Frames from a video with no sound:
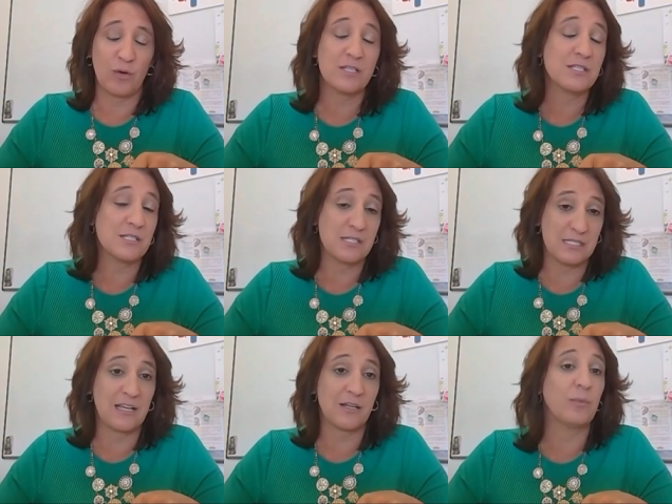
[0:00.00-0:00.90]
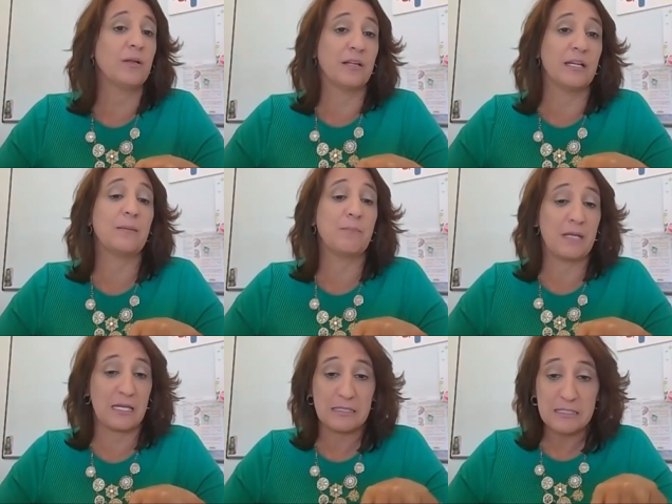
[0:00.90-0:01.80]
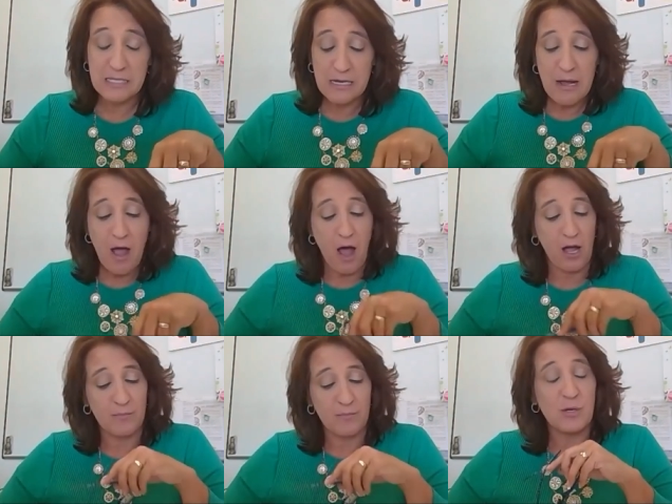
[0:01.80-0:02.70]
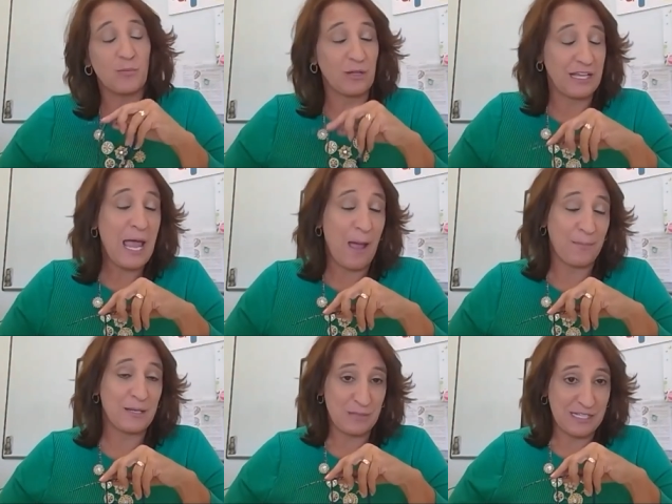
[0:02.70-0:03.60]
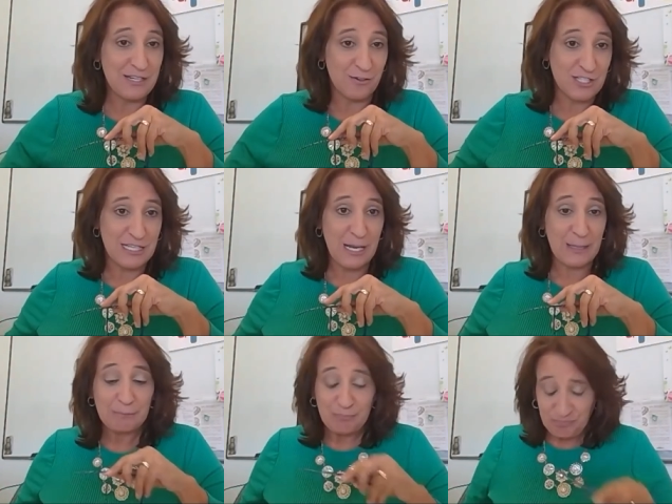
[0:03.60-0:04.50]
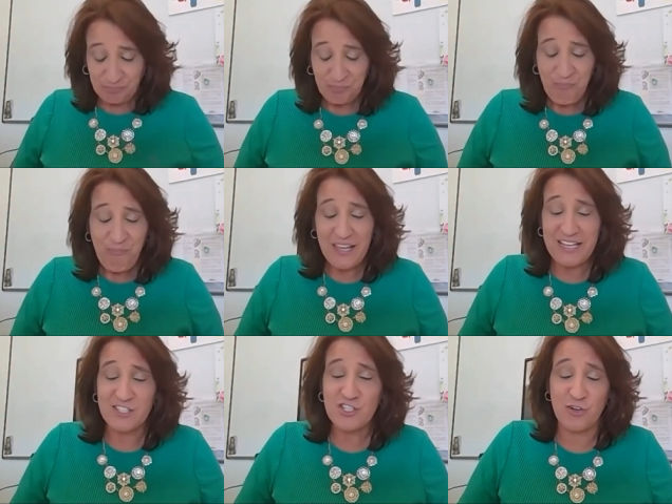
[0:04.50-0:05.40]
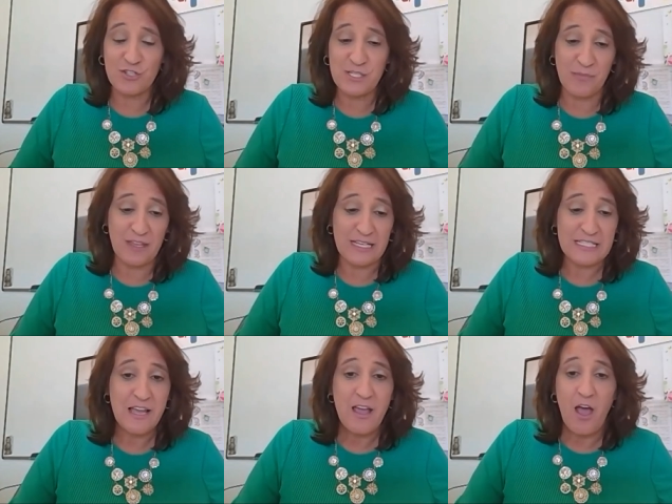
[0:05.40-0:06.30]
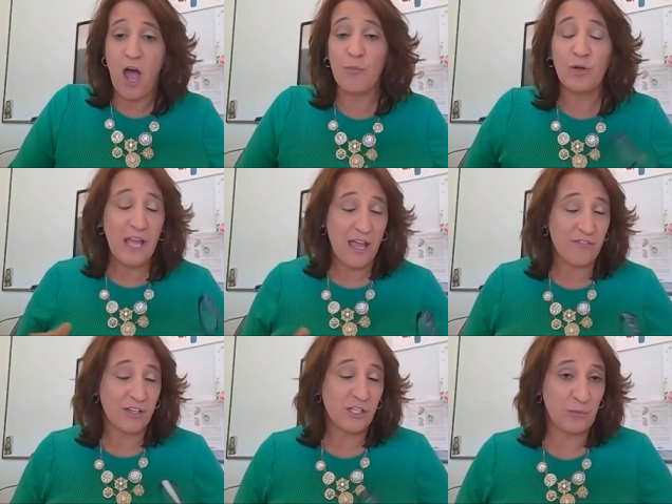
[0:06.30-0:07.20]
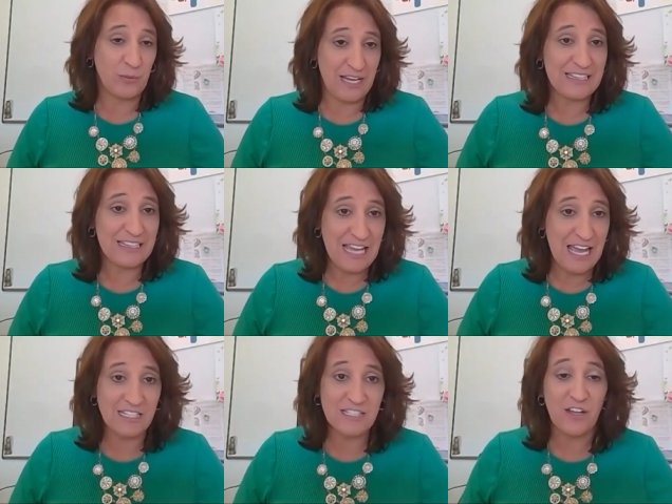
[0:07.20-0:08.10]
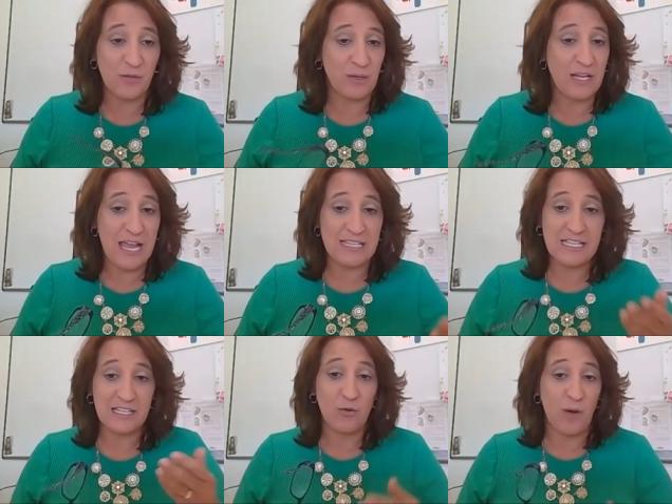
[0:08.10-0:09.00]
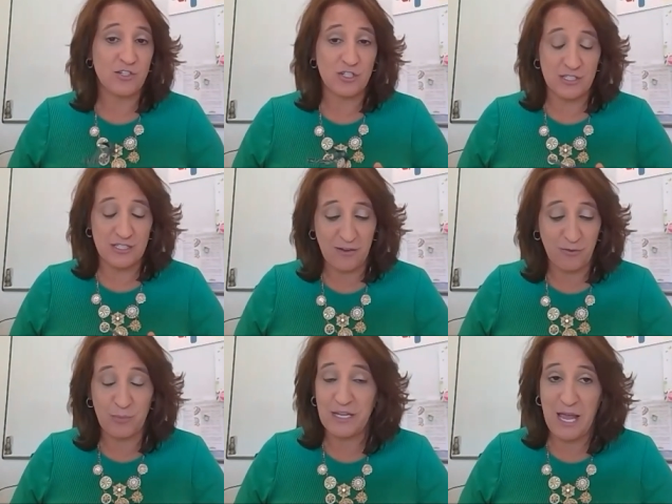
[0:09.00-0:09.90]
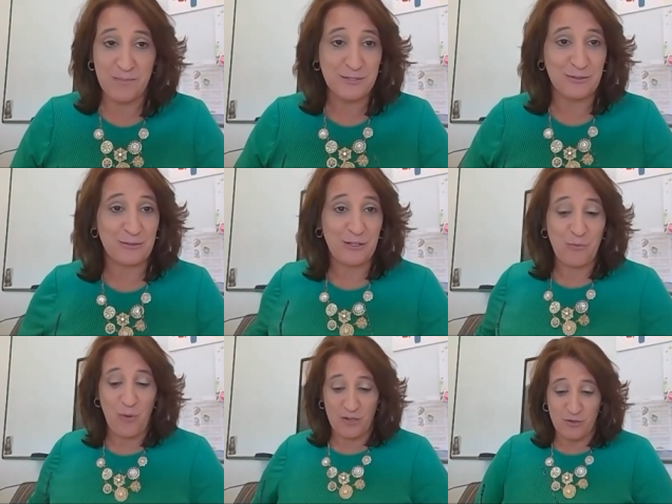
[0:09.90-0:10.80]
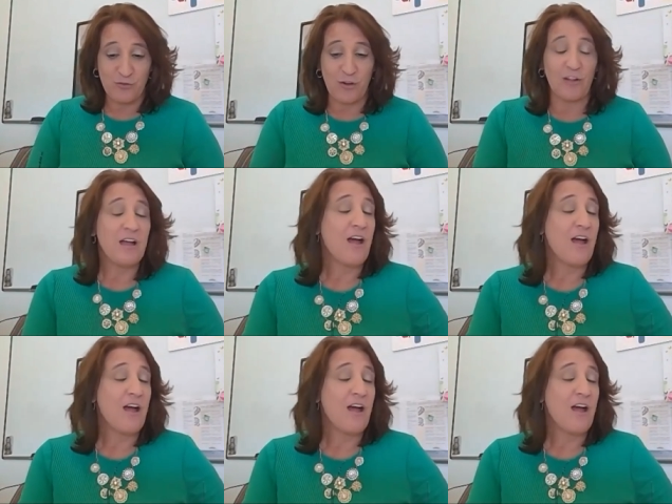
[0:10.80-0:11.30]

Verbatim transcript: what sustainability means. Um, so I'm really happy to be here today and share some things. Um, we'll have a Q&A at the end. If anyone has any questions, that would be absolutely wonderful.